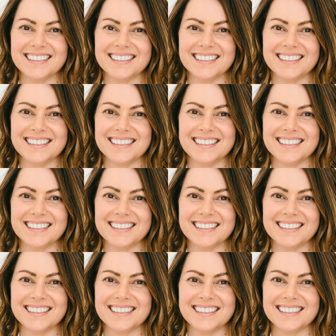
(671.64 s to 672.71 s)

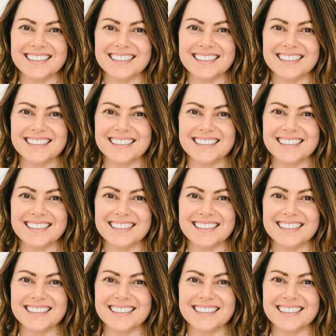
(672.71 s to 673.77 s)

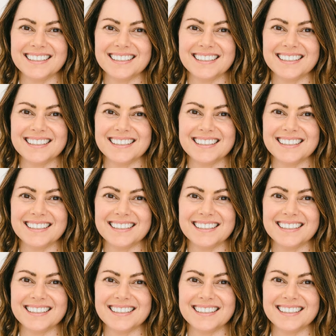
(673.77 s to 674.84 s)
[no speech]